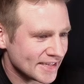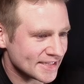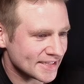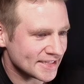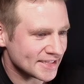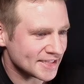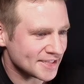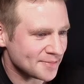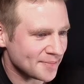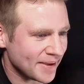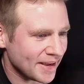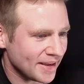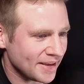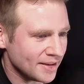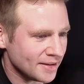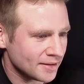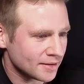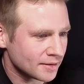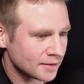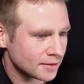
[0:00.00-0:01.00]
Is it just me
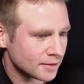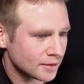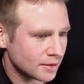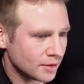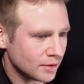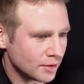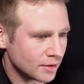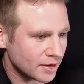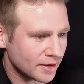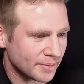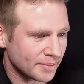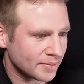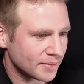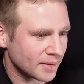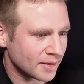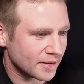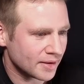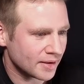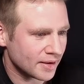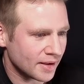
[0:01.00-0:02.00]
or
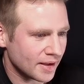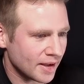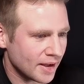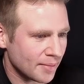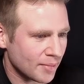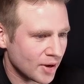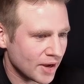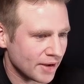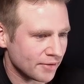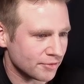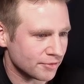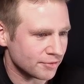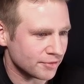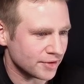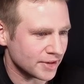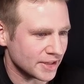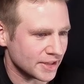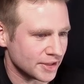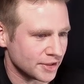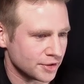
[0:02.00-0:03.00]
am I
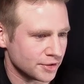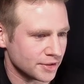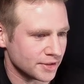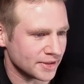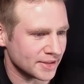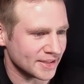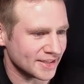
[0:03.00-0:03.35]
really good at